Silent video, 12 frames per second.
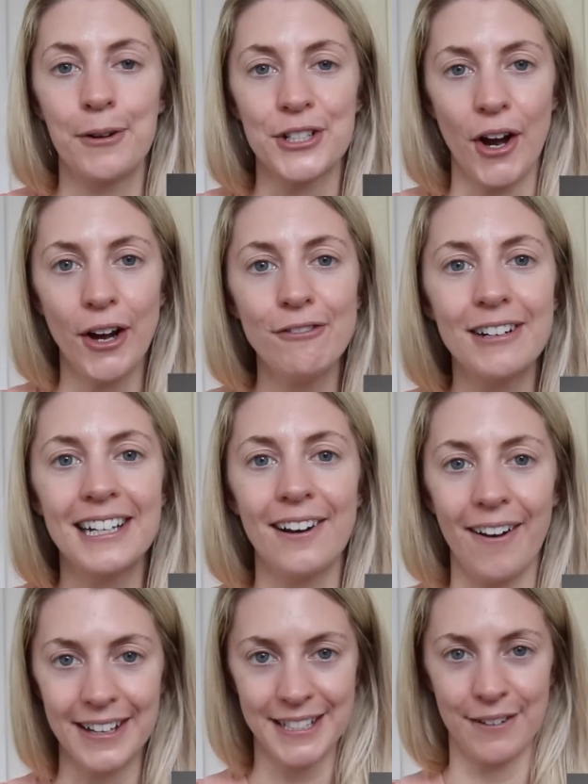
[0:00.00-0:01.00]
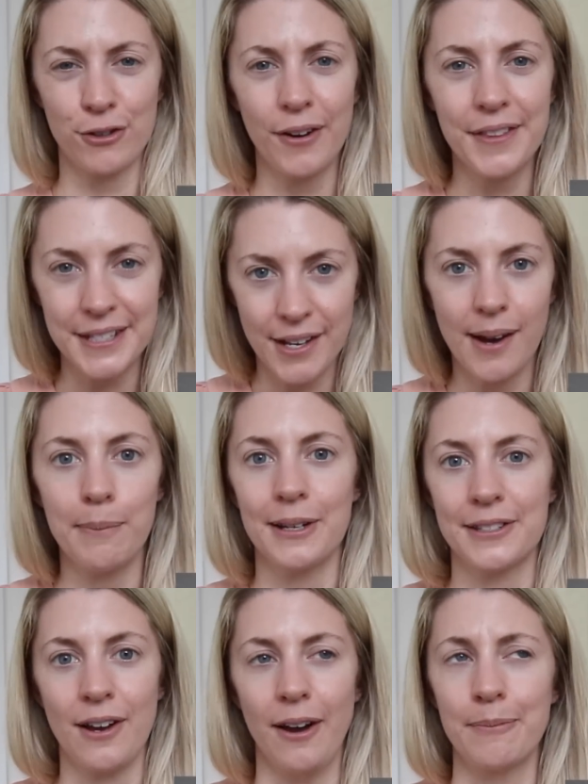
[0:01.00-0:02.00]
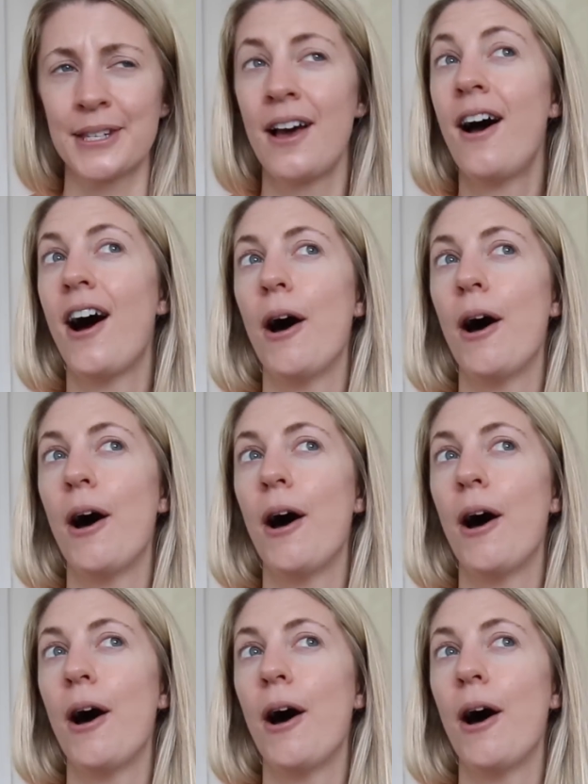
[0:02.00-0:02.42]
which I really liked. And I've tried this a couple of times.